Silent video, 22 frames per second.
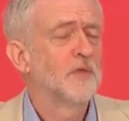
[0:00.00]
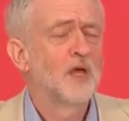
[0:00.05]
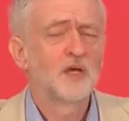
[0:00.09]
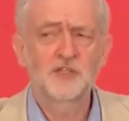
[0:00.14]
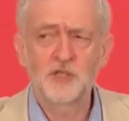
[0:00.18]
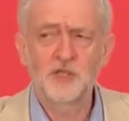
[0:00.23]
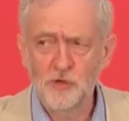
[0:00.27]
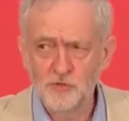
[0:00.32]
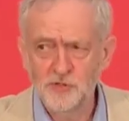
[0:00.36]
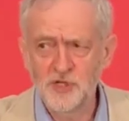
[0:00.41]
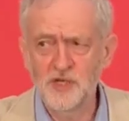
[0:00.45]

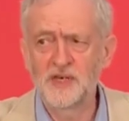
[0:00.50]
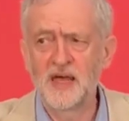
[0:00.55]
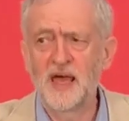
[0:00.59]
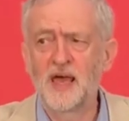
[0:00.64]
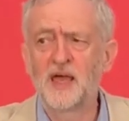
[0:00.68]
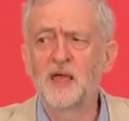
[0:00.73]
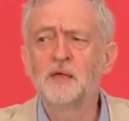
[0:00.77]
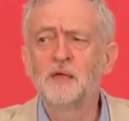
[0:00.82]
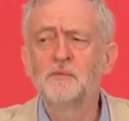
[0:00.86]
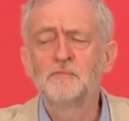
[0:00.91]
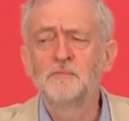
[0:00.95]
So
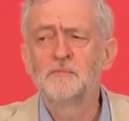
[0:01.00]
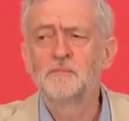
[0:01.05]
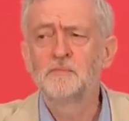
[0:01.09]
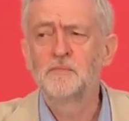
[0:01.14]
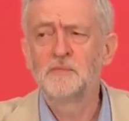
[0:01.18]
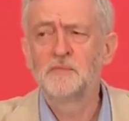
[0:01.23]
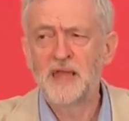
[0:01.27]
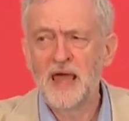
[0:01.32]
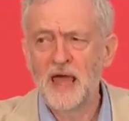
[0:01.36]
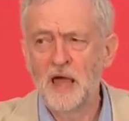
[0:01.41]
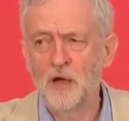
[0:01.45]
today,
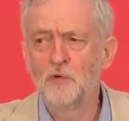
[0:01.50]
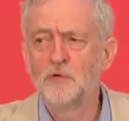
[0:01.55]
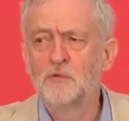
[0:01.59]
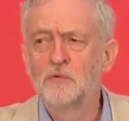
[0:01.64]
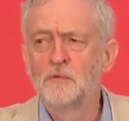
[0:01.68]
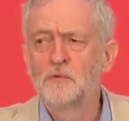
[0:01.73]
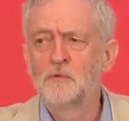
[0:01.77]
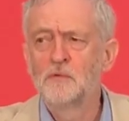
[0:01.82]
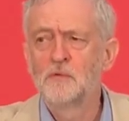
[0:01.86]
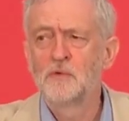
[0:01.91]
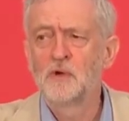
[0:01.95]
now,
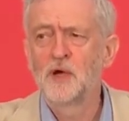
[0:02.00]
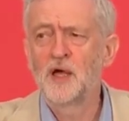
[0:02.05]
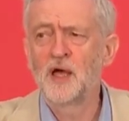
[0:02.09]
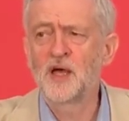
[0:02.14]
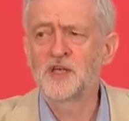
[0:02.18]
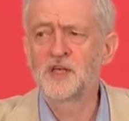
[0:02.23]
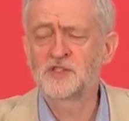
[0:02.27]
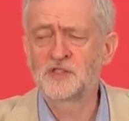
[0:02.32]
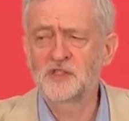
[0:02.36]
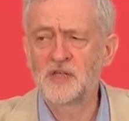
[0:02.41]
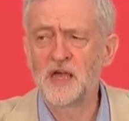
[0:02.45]
I
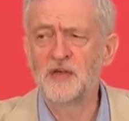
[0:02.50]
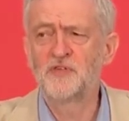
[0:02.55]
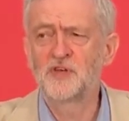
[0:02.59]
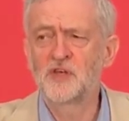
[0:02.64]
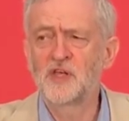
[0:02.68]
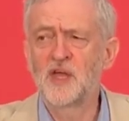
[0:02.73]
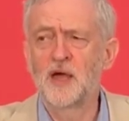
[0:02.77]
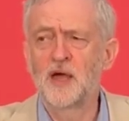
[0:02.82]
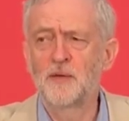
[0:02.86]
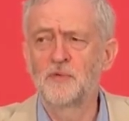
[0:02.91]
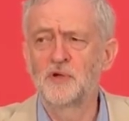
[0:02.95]
ask David
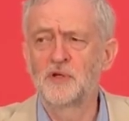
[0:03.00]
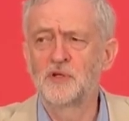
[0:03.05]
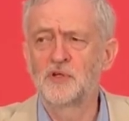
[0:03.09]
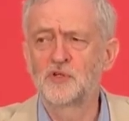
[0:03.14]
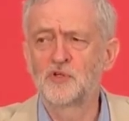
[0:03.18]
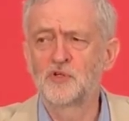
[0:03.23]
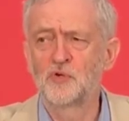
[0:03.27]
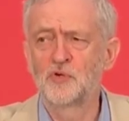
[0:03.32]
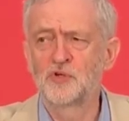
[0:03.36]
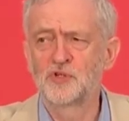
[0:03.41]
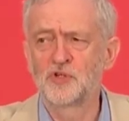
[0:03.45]
Cameron and
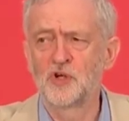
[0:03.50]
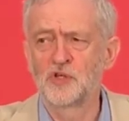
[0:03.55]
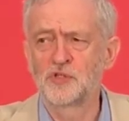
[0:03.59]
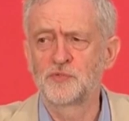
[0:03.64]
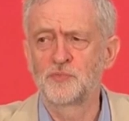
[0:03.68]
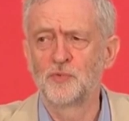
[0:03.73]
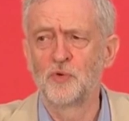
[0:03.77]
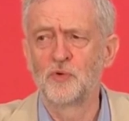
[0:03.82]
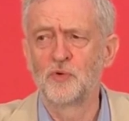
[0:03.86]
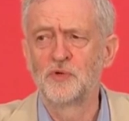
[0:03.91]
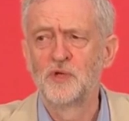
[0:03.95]
George
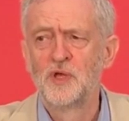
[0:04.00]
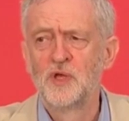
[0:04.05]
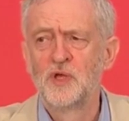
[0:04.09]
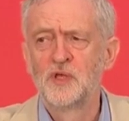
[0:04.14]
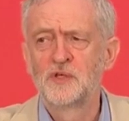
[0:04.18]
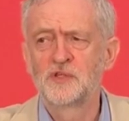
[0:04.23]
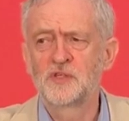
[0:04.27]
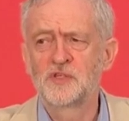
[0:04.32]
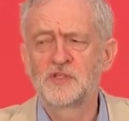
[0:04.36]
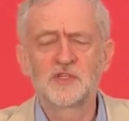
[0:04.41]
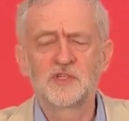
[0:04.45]
Osborne
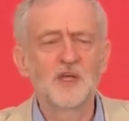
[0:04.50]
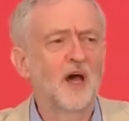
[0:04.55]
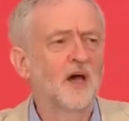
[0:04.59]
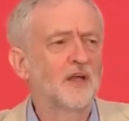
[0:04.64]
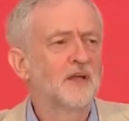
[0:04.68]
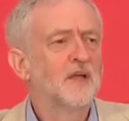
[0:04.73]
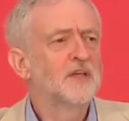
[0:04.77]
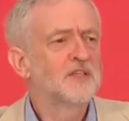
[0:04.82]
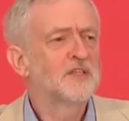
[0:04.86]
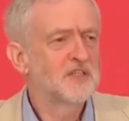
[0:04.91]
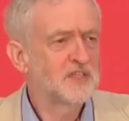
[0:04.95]
to
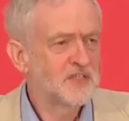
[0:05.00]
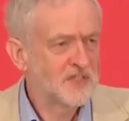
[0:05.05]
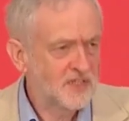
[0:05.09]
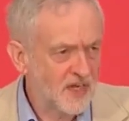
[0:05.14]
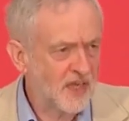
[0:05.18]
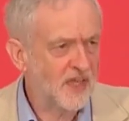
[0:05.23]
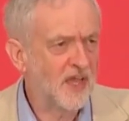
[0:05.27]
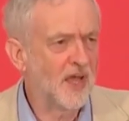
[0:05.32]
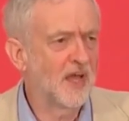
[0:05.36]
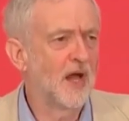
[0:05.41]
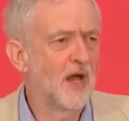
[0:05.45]
start
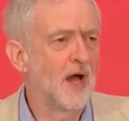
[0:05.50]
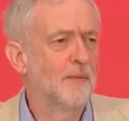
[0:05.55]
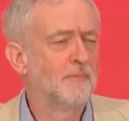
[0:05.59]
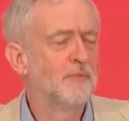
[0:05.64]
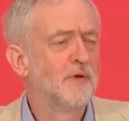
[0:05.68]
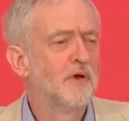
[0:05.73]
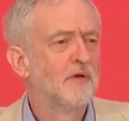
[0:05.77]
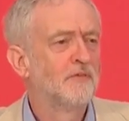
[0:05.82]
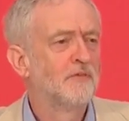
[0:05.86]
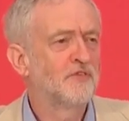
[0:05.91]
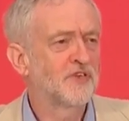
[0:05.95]
sticking
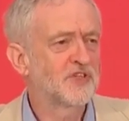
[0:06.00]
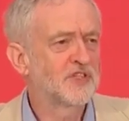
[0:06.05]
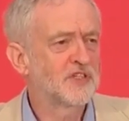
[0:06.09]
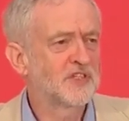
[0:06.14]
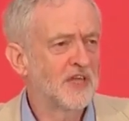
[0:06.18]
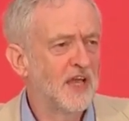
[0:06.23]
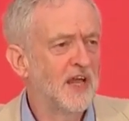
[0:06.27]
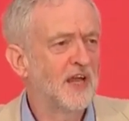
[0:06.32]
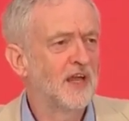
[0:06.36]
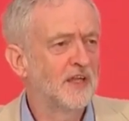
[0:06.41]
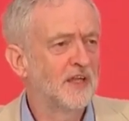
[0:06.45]
up for
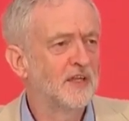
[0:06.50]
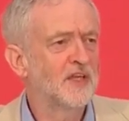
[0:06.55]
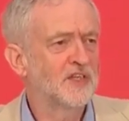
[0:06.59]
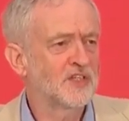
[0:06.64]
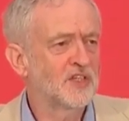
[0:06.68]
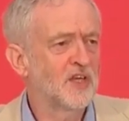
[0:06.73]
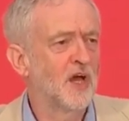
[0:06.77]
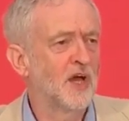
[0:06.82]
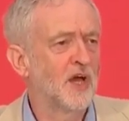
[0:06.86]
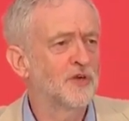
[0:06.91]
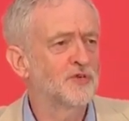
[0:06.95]
steel in
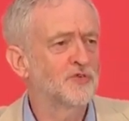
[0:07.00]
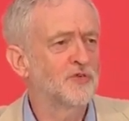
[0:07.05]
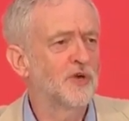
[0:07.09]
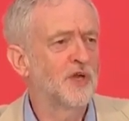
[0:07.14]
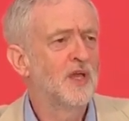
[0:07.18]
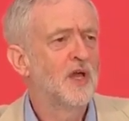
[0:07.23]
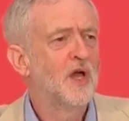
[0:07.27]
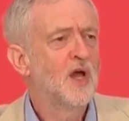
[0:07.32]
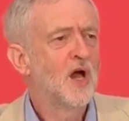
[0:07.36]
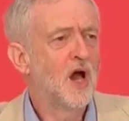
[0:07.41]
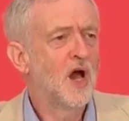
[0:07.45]
this
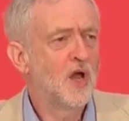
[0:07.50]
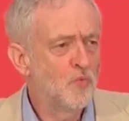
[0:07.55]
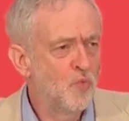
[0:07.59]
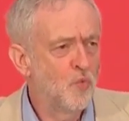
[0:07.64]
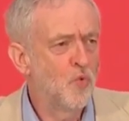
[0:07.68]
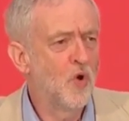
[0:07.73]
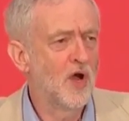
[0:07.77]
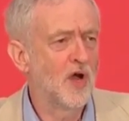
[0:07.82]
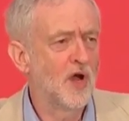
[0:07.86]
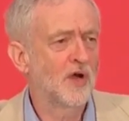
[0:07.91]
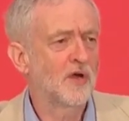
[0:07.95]
country and
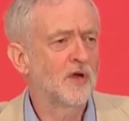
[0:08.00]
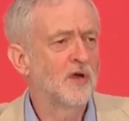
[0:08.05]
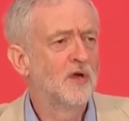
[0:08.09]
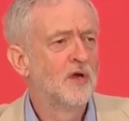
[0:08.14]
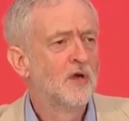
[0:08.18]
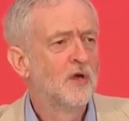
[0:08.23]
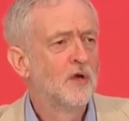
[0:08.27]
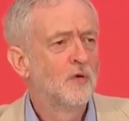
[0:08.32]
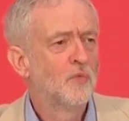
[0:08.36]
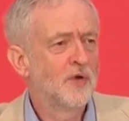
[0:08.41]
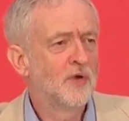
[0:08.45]
work
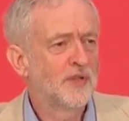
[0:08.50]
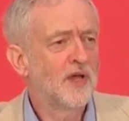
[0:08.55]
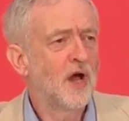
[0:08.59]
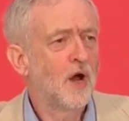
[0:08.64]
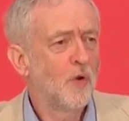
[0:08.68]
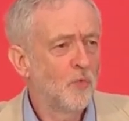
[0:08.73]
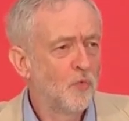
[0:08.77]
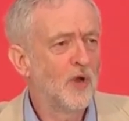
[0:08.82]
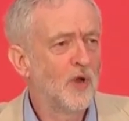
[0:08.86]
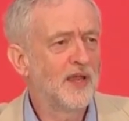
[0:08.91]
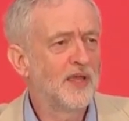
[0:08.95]
with
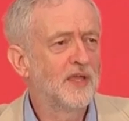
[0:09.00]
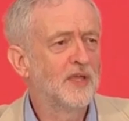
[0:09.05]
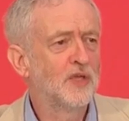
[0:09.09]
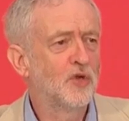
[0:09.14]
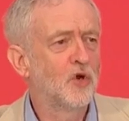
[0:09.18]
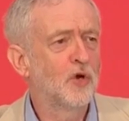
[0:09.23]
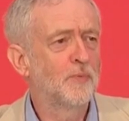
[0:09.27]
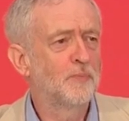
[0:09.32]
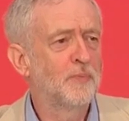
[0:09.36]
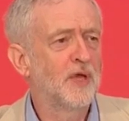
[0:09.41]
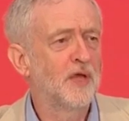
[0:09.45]
our willing
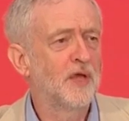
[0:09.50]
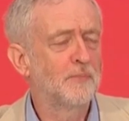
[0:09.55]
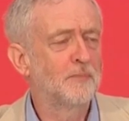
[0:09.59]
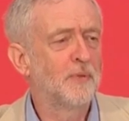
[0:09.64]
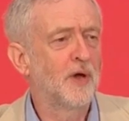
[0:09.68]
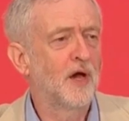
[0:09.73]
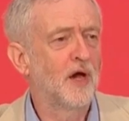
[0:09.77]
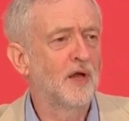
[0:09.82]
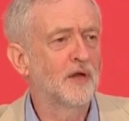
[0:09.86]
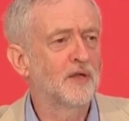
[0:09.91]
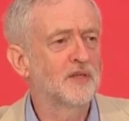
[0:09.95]
European
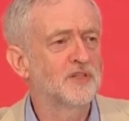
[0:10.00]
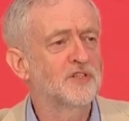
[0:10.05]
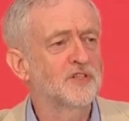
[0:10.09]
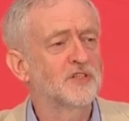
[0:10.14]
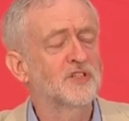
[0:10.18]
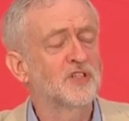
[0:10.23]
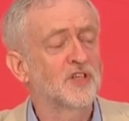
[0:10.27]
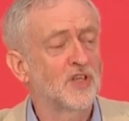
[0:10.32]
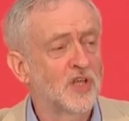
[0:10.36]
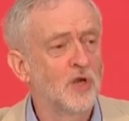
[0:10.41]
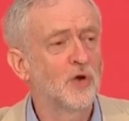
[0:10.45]
partners
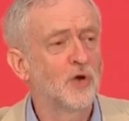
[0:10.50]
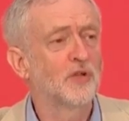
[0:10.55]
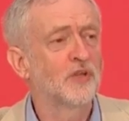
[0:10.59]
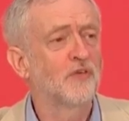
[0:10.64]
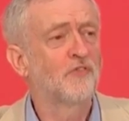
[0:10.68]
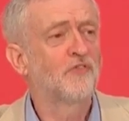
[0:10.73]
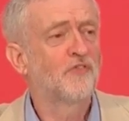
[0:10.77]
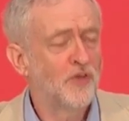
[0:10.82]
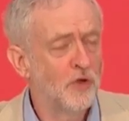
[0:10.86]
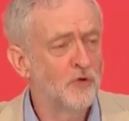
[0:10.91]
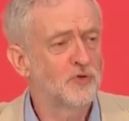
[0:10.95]
to secure the
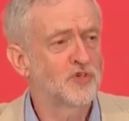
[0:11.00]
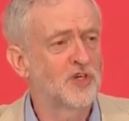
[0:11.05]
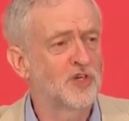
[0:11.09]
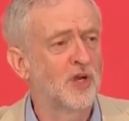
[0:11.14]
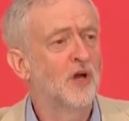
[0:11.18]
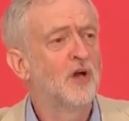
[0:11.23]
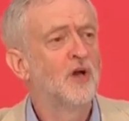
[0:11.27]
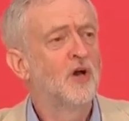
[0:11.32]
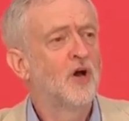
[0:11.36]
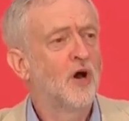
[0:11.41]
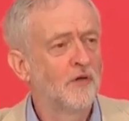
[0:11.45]

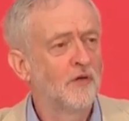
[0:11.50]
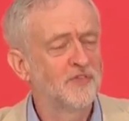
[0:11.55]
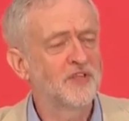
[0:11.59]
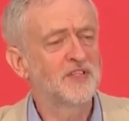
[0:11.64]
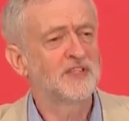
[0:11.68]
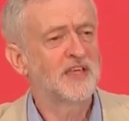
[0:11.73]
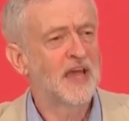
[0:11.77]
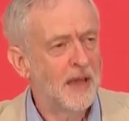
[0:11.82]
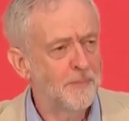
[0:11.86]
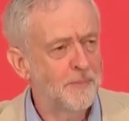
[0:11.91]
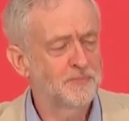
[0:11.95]
future of
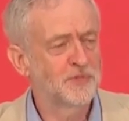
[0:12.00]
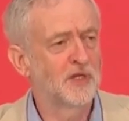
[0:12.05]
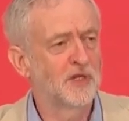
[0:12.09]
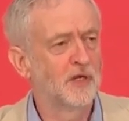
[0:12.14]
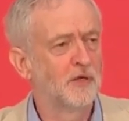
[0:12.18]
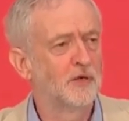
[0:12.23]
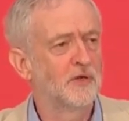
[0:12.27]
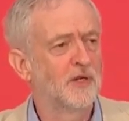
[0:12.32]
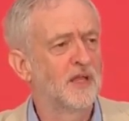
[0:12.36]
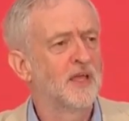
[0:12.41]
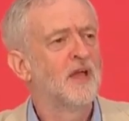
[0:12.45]
this
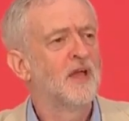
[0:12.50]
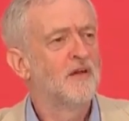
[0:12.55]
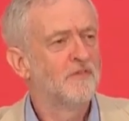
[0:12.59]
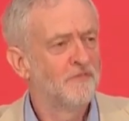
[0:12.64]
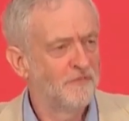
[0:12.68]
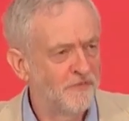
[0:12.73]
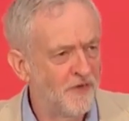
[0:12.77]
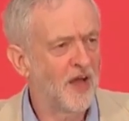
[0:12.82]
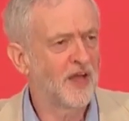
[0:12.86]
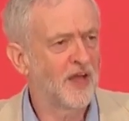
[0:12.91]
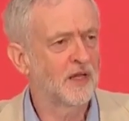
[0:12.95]
absolutely
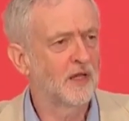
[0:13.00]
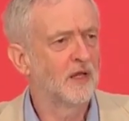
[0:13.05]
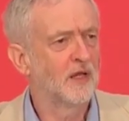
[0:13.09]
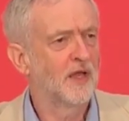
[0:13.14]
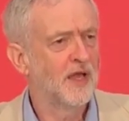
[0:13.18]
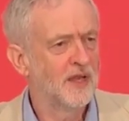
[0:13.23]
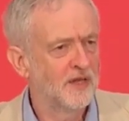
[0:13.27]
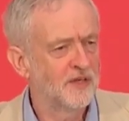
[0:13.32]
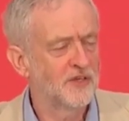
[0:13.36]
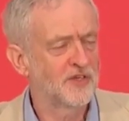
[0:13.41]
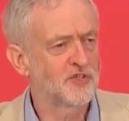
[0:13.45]
vital
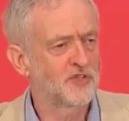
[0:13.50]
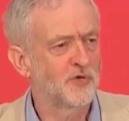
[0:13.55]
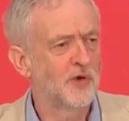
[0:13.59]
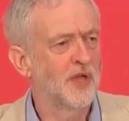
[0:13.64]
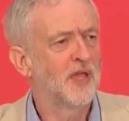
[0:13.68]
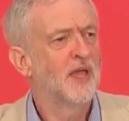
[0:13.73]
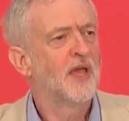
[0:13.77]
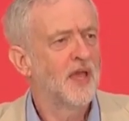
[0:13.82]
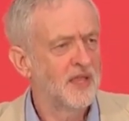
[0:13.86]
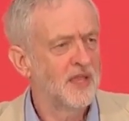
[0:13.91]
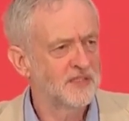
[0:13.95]

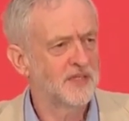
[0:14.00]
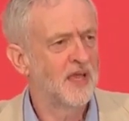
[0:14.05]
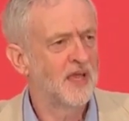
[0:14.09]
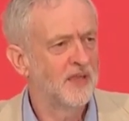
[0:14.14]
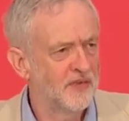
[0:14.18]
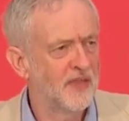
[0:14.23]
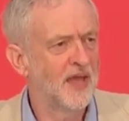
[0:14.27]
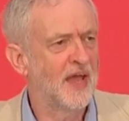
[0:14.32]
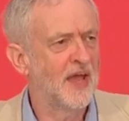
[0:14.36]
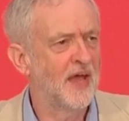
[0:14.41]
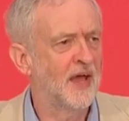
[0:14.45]
industry. It's
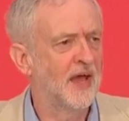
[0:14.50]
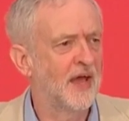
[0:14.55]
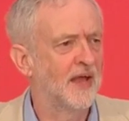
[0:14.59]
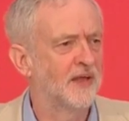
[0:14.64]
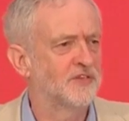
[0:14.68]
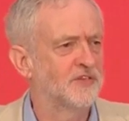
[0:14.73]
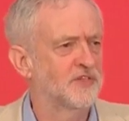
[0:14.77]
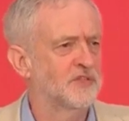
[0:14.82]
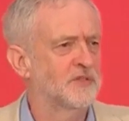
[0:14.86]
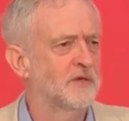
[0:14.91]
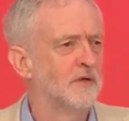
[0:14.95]
in their
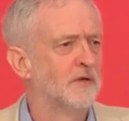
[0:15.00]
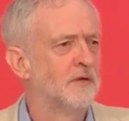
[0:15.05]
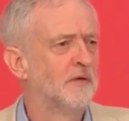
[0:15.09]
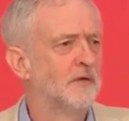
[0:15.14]
hands.